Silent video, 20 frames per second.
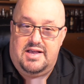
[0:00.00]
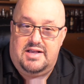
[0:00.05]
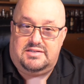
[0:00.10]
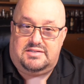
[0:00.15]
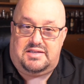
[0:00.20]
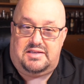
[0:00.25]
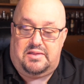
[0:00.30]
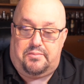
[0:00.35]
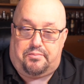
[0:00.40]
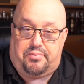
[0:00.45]

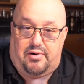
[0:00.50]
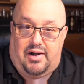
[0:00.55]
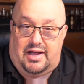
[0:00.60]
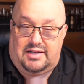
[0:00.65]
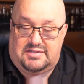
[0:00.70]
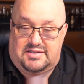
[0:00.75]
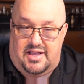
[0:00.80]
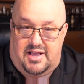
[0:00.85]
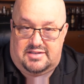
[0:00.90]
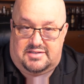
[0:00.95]
see the
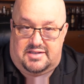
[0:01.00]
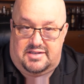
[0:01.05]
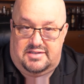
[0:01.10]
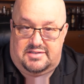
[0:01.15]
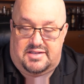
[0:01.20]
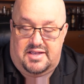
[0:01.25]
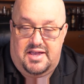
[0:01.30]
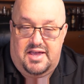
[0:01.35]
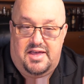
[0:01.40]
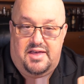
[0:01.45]

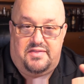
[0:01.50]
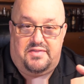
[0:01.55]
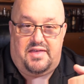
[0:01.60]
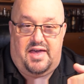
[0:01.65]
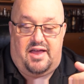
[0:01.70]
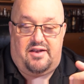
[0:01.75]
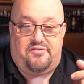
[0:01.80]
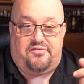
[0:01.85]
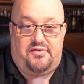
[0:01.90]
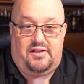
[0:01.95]
processes
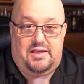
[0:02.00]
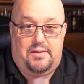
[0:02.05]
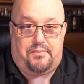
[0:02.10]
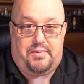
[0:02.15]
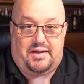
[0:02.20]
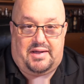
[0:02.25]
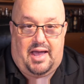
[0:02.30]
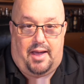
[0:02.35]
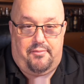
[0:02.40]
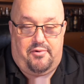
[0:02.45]
that Felipe
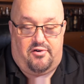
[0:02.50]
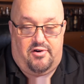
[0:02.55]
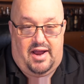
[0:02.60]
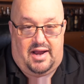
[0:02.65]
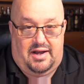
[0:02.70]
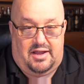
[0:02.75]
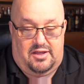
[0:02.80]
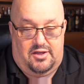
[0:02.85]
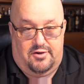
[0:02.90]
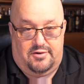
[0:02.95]

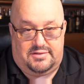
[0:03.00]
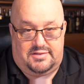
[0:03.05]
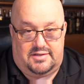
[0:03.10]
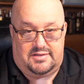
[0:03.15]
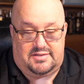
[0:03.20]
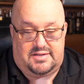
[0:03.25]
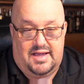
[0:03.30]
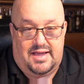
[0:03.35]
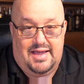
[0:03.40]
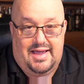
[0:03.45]
Camerena
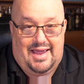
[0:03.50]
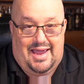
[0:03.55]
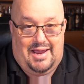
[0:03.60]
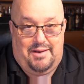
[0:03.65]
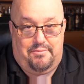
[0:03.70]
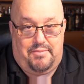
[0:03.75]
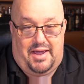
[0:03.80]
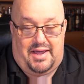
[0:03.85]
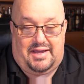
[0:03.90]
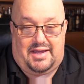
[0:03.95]
uses
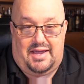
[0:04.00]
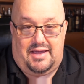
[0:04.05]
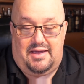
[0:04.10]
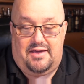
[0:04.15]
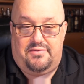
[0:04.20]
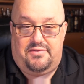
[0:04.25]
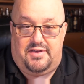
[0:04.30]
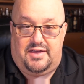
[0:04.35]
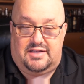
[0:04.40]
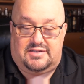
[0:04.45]
in
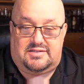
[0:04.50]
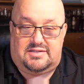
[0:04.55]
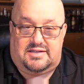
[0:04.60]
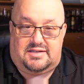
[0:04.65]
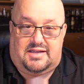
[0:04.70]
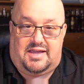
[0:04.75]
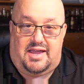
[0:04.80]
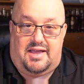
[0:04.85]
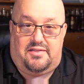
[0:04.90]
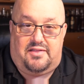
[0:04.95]
making this
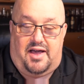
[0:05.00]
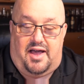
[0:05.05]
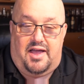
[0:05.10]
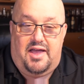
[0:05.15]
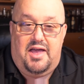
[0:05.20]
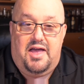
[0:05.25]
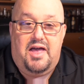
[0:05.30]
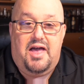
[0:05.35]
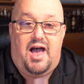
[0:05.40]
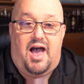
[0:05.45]
tequila.
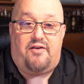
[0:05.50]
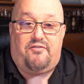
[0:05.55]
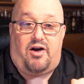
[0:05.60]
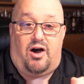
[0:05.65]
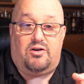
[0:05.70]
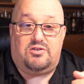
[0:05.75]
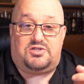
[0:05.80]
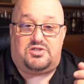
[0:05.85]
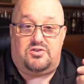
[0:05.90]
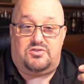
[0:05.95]
I've
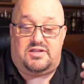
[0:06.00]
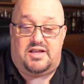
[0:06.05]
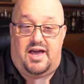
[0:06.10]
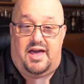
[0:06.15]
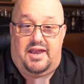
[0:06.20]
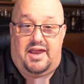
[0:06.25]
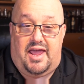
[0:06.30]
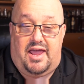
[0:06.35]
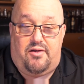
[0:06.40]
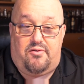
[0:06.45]
also
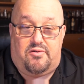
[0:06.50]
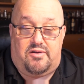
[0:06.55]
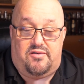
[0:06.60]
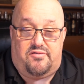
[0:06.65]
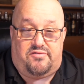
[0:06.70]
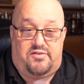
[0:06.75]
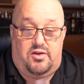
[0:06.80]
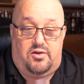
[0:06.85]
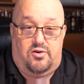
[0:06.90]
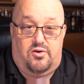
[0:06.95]
done a
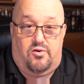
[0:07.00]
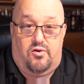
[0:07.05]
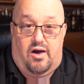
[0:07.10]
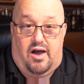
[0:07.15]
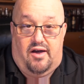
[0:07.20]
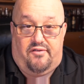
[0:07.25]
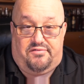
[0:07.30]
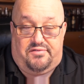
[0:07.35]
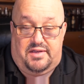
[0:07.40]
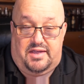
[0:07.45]
review
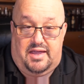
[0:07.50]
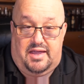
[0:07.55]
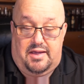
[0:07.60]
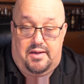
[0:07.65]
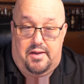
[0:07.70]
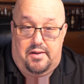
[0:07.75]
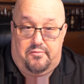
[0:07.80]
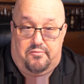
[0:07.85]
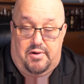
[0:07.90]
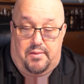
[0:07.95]
of
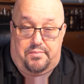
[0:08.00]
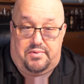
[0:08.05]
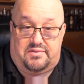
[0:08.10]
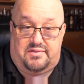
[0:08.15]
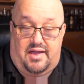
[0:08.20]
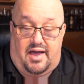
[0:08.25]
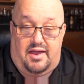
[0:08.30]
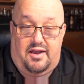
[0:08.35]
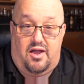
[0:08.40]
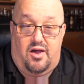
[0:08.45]
the
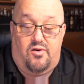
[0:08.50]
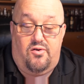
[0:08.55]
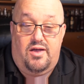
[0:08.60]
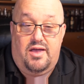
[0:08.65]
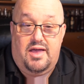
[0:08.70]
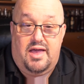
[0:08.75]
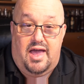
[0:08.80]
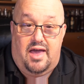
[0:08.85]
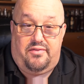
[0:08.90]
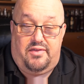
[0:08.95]
Reposado
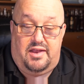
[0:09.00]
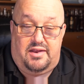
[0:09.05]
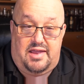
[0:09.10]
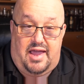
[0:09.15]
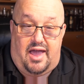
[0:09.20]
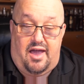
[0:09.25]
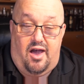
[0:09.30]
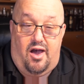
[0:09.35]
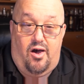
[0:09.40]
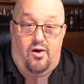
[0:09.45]
and the
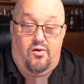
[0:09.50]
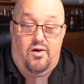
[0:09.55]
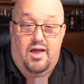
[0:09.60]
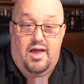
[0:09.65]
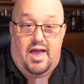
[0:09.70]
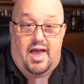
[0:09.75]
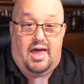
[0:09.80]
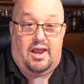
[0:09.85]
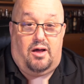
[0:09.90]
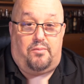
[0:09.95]
Anejo,
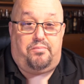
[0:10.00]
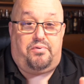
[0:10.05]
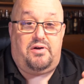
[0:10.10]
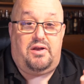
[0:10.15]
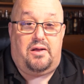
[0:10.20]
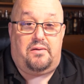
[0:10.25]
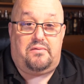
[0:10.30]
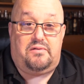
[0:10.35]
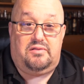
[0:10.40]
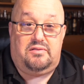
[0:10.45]
and I'll
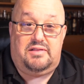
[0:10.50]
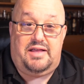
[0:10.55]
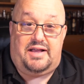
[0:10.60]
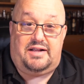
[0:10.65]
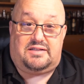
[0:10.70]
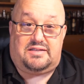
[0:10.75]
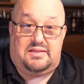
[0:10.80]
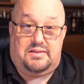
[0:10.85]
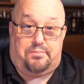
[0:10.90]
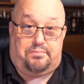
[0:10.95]
put a
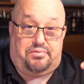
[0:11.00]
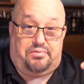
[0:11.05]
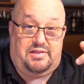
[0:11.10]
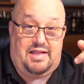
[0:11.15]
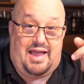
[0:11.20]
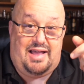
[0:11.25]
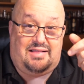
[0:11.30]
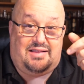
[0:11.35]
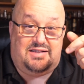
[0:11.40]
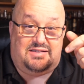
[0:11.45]
link to the
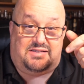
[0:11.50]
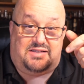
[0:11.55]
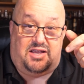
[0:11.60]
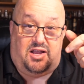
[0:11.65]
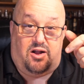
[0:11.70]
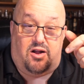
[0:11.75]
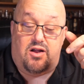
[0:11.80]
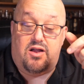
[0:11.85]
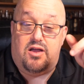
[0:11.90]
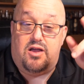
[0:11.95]
playlist
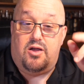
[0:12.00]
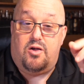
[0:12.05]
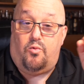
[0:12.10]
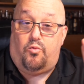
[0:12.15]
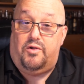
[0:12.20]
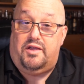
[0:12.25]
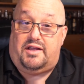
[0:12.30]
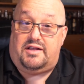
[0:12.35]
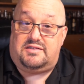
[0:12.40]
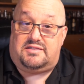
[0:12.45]
here
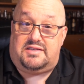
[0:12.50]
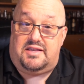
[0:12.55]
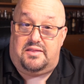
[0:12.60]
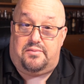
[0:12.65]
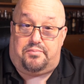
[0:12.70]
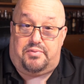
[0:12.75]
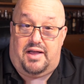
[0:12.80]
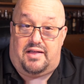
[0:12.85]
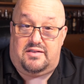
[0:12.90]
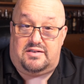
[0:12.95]
where you can see
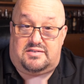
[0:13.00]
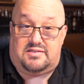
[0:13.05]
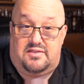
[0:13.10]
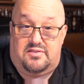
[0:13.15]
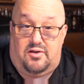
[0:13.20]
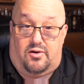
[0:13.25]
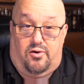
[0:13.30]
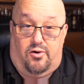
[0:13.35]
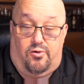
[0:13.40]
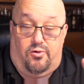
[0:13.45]
the playlist
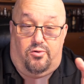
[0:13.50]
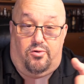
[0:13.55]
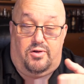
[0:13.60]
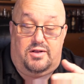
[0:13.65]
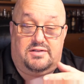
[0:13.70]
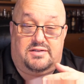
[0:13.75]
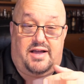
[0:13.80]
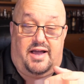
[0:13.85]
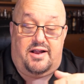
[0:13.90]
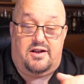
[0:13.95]
of the whole
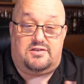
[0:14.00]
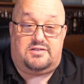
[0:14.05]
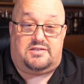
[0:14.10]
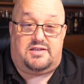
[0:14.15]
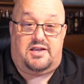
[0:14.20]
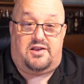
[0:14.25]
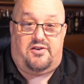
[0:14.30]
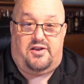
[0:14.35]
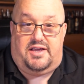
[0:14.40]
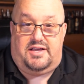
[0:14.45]
entire
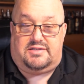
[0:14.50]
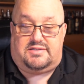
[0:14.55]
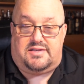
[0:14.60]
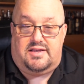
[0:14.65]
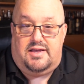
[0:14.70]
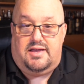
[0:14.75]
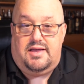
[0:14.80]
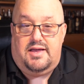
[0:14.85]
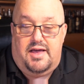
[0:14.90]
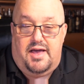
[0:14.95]
series
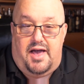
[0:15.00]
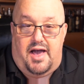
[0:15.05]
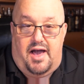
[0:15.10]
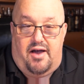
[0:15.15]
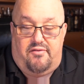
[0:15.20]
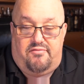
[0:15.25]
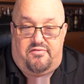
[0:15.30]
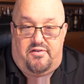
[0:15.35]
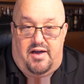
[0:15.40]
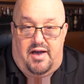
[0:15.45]

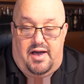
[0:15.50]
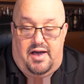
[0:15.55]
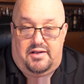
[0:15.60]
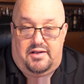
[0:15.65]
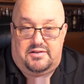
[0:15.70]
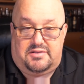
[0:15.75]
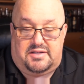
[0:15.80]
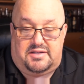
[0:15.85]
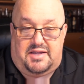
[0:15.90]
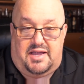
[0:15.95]
of
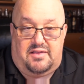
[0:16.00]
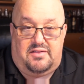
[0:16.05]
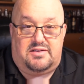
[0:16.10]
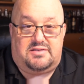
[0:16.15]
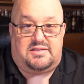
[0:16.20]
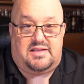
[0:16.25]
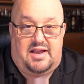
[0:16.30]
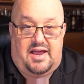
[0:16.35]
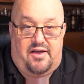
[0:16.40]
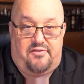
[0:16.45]

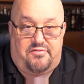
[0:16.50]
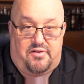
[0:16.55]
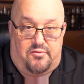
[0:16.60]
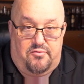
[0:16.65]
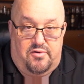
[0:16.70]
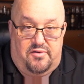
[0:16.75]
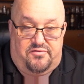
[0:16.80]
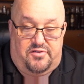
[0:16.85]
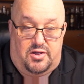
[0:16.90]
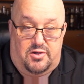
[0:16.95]
tequilas that I've
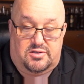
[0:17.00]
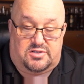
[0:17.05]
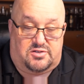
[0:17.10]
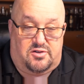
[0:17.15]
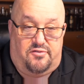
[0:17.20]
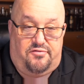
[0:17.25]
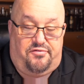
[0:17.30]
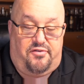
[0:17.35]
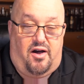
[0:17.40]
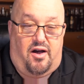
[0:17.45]
reviewed
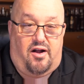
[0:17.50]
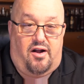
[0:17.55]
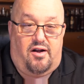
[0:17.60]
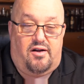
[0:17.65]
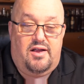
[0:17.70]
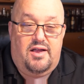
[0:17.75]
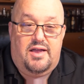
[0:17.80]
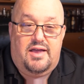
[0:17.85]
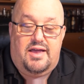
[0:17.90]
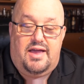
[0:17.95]
so
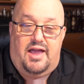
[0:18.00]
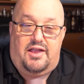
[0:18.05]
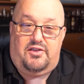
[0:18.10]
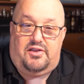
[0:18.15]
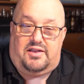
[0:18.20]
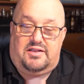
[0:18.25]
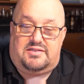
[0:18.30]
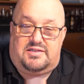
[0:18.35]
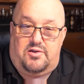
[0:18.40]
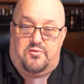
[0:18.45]
far, and
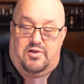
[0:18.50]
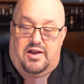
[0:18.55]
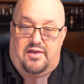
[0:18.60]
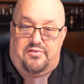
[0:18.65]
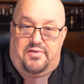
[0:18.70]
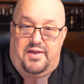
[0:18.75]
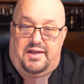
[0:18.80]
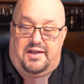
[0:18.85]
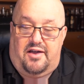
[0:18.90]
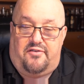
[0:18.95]
you can see what
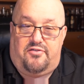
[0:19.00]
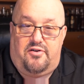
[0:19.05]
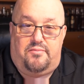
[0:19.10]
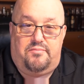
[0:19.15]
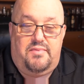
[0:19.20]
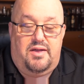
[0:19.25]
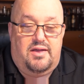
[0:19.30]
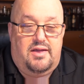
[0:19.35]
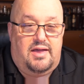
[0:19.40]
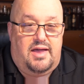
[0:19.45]
I think of
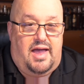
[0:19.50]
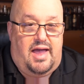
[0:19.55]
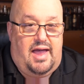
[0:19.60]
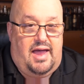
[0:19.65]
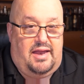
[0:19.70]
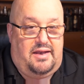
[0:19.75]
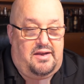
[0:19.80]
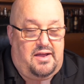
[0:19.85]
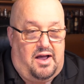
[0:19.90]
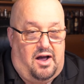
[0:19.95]
them
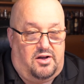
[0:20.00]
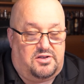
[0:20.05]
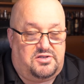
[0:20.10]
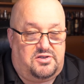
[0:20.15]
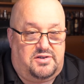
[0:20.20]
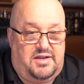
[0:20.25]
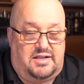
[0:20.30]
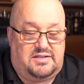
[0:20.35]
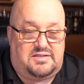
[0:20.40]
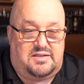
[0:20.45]
and
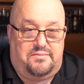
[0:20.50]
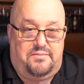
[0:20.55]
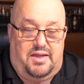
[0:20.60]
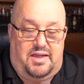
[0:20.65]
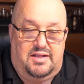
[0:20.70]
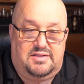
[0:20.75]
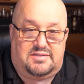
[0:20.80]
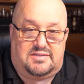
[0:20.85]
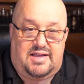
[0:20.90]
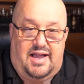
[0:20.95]
also get some
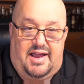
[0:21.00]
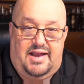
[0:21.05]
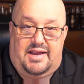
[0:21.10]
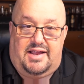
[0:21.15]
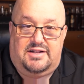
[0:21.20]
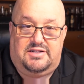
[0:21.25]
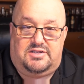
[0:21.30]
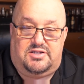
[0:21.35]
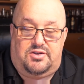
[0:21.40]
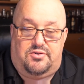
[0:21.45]
insight
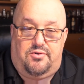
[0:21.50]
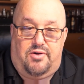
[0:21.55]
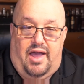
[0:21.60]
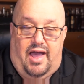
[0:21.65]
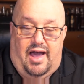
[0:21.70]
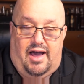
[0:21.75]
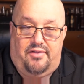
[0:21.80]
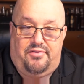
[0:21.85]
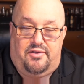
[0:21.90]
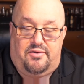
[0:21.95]
into
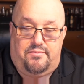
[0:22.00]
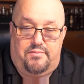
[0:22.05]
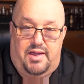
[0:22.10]
how they're